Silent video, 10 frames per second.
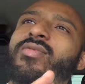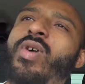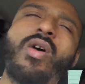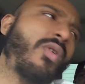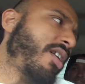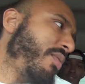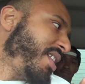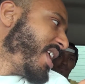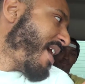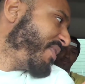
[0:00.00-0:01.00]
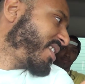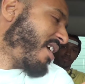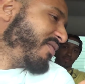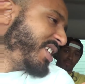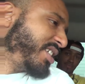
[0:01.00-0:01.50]
Oh, what? We did have this
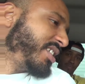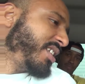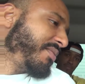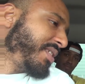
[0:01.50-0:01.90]
conversation, didn't we?